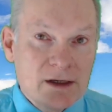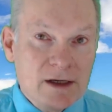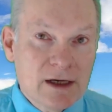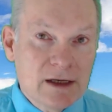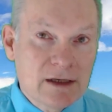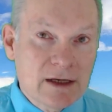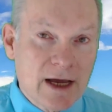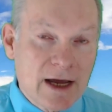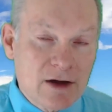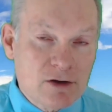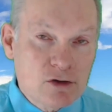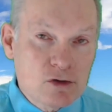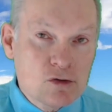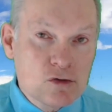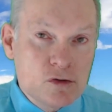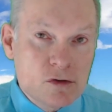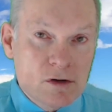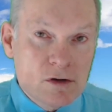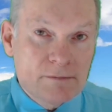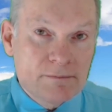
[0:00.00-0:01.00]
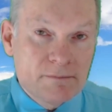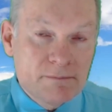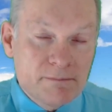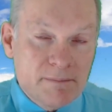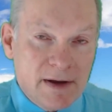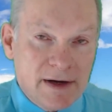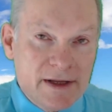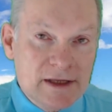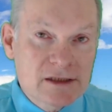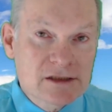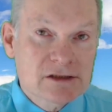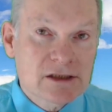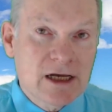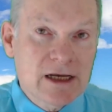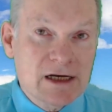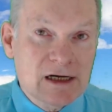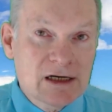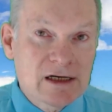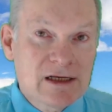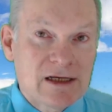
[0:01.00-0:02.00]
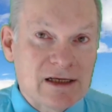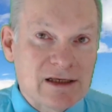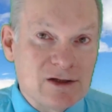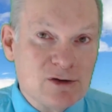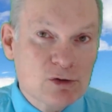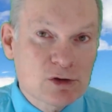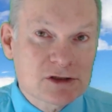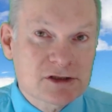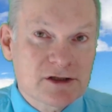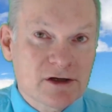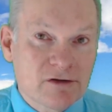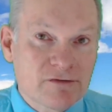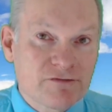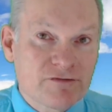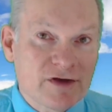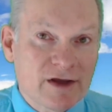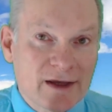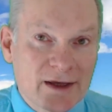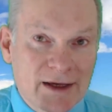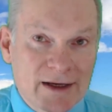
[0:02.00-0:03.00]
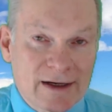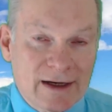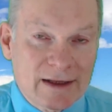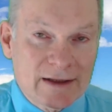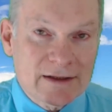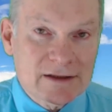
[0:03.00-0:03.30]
in how you manage and lead yourself and